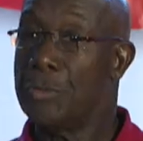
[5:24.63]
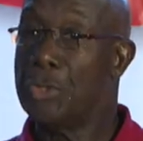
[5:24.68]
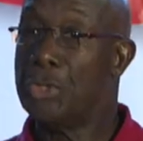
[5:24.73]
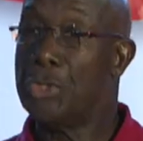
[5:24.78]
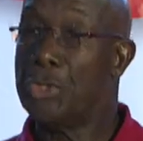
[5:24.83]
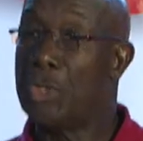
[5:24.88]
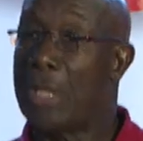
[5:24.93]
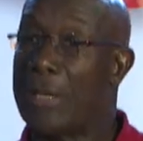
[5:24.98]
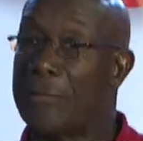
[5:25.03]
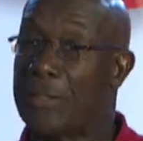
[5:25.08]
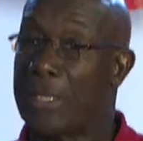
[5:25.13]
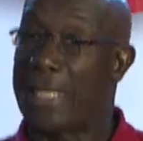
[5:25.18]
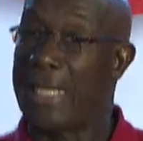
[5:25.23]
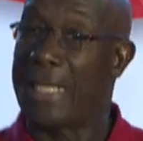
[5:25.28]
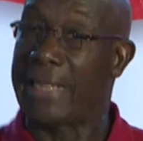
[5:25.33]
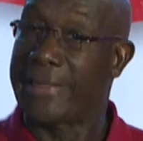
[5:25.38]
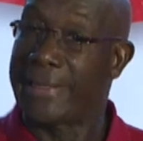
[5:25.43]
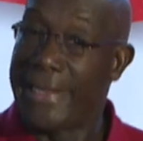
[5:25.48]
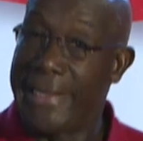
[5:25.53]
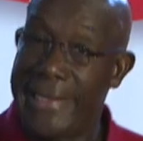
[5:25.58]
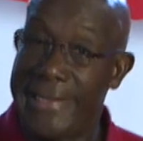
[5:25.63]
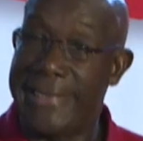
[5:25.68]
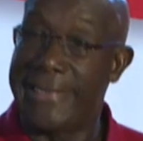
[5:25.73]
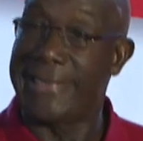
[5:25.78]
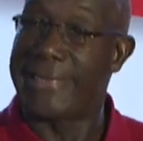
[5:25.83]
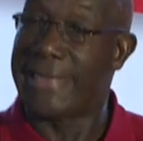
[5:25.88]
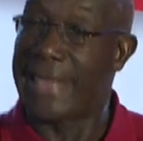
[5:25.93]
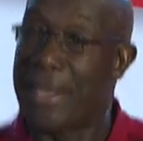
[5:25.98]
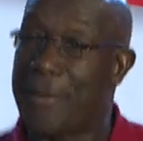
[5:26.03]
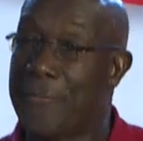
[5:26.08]
You have to get
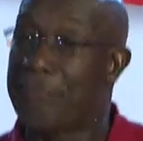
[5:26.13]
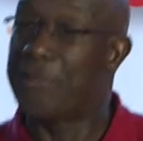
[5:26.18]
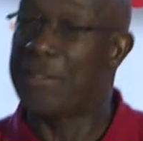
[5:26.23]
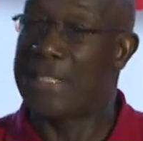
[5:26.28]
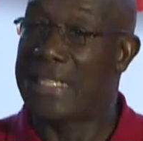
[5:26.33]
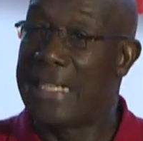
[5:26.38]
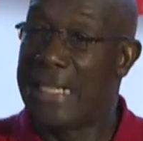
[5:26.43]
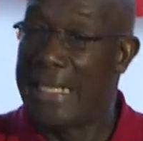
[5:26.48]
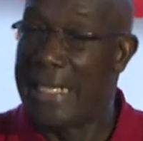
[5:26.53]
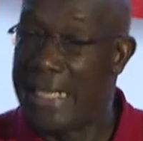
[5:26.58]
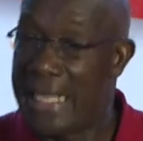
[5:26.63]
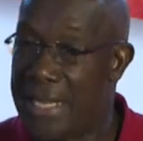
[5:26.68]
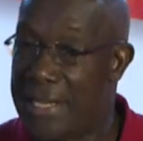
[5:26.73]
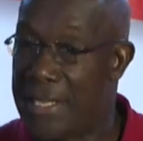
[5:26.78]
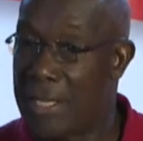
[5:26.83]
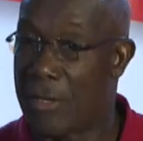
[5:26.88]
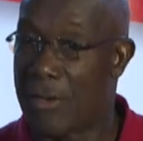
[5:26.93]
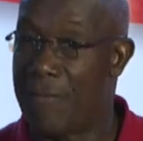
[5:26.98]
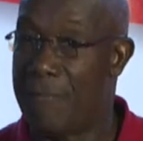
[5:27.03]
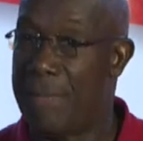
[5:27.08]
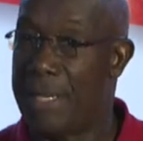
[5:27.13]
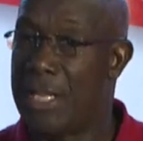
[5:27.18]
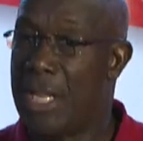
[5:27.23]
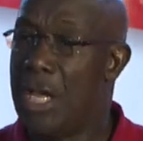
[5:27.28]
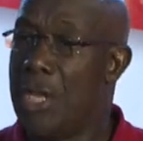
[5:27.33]
things every single day in the government.